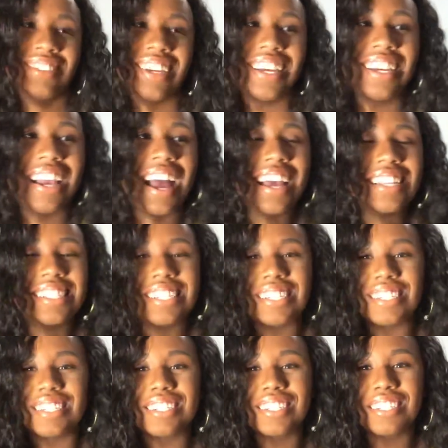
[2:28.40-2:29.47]
he got his
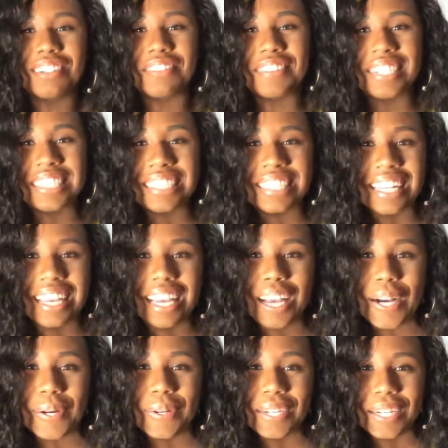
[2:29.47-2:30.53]
little career thing
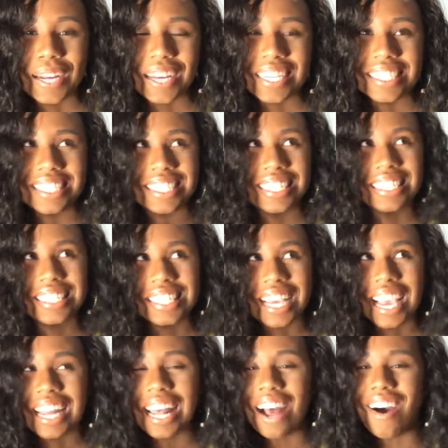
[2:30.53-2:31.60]
going on. He's
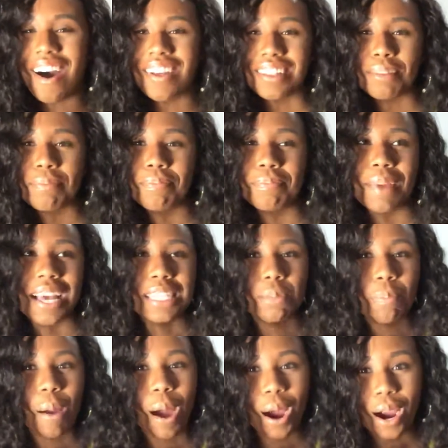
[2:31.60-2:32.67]
DJing at all the
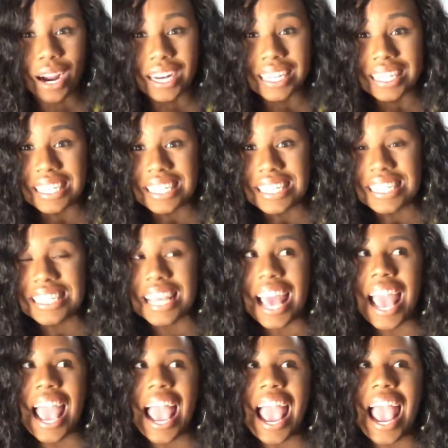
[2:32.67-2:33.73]
best parties.
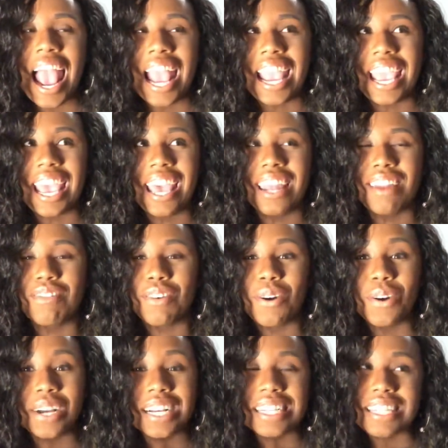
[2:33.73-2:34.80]
And of
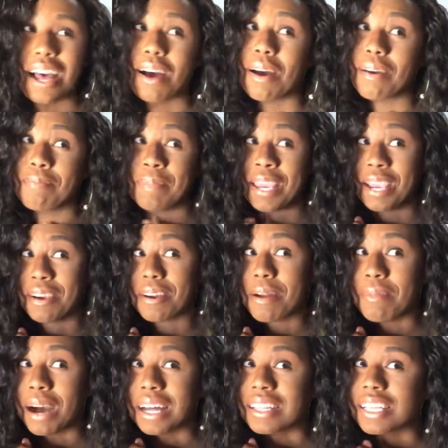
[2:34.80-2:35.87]
course, I'm hearing
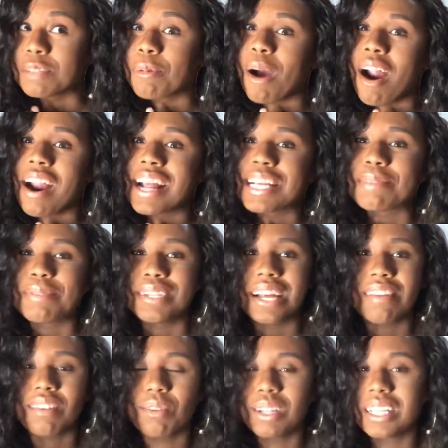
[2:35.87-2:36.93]
about these parties, but
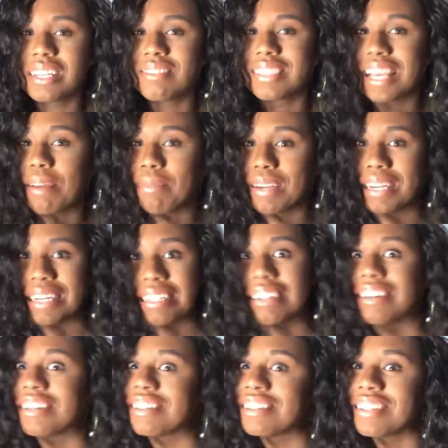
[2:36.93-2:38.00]
never really was able to
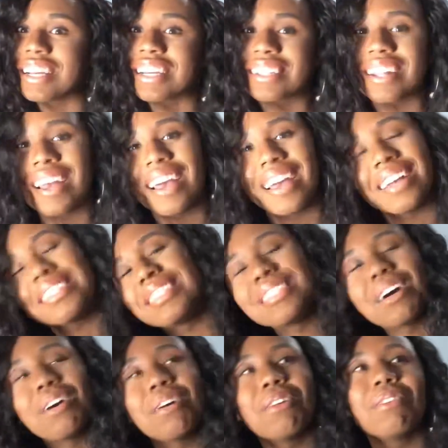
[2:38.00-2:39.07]
go like that.
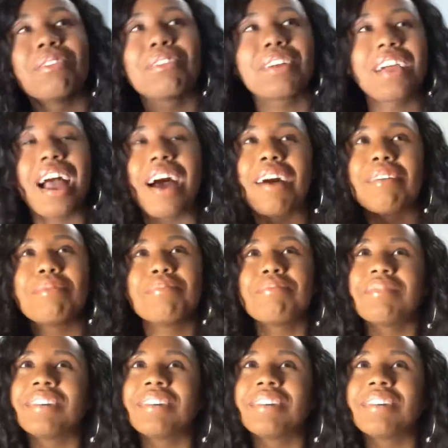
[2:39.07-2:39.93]
So yeah,